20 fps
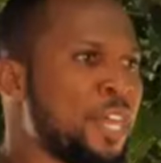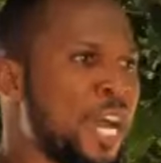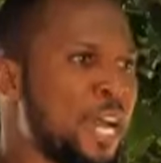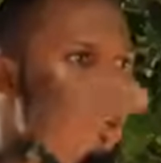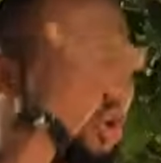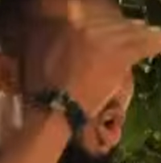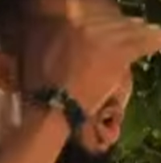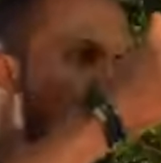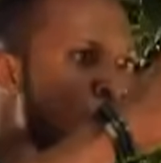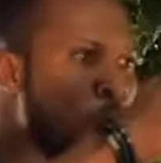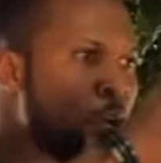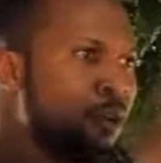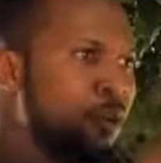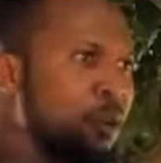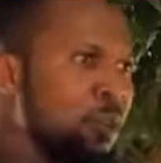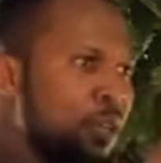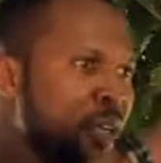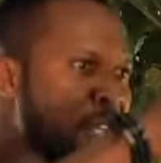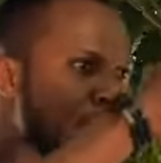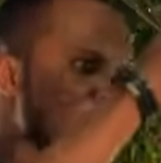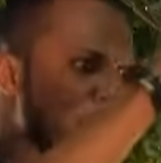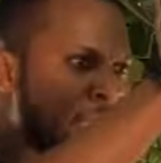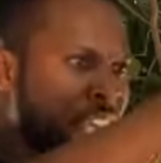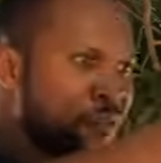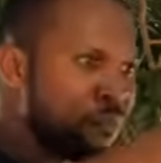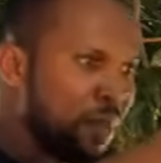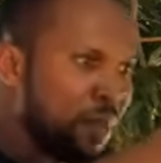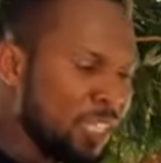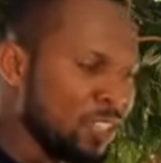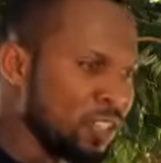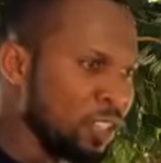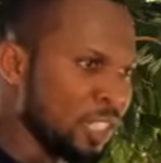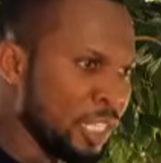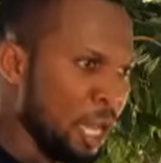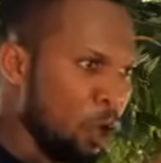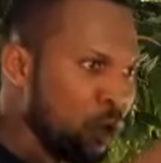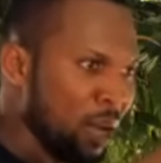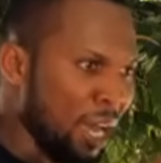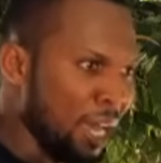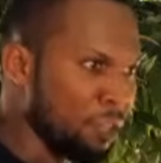That God gave my sister
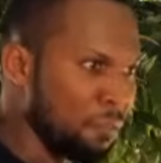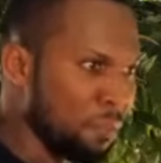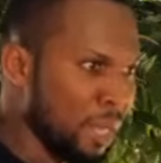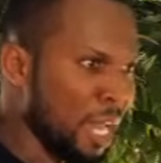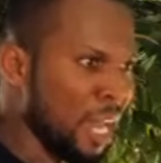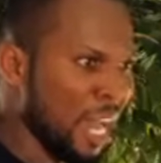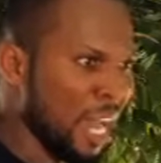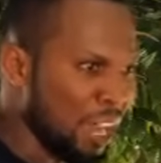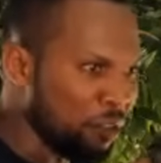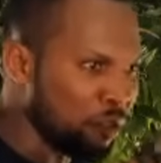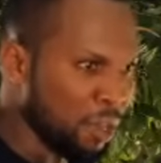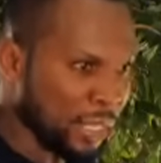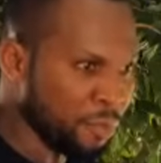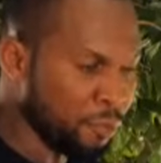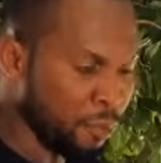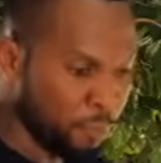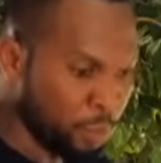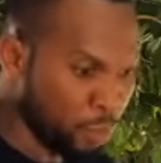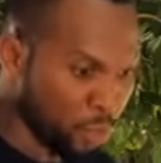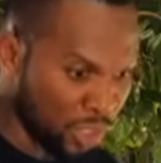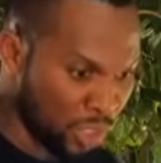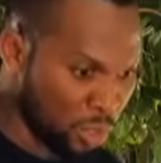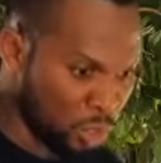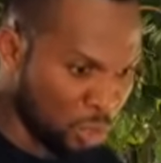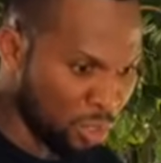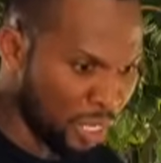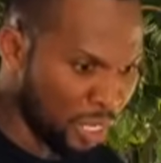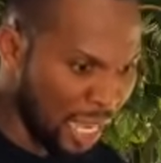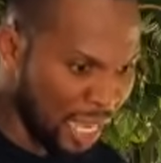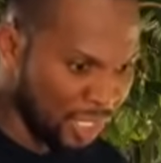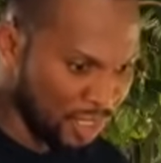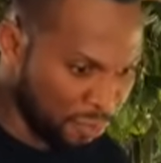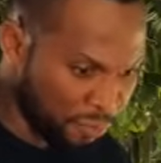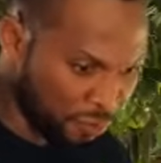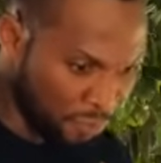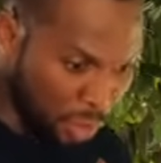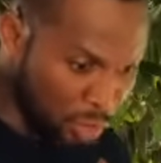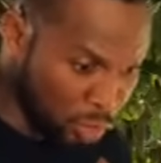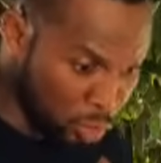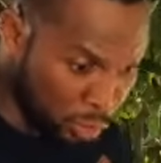Ogadima her rightful position as the
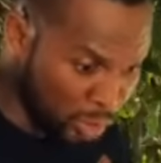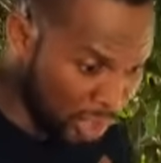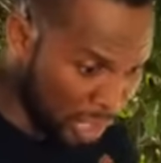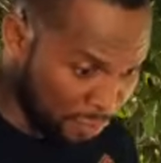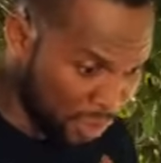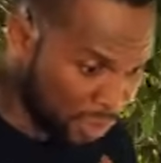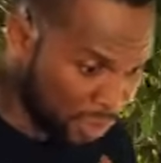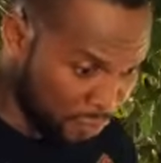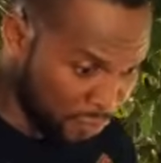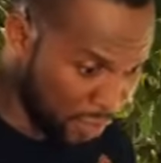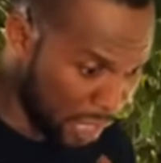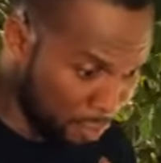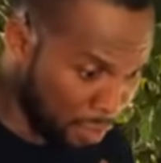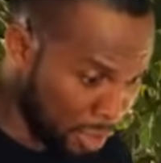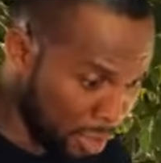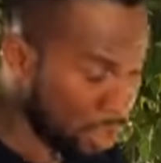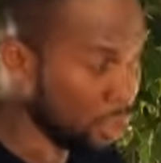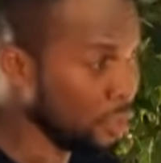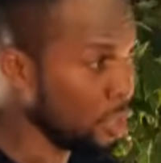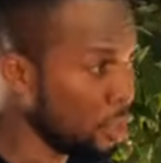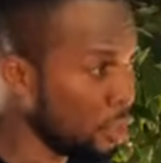first daughter of this family.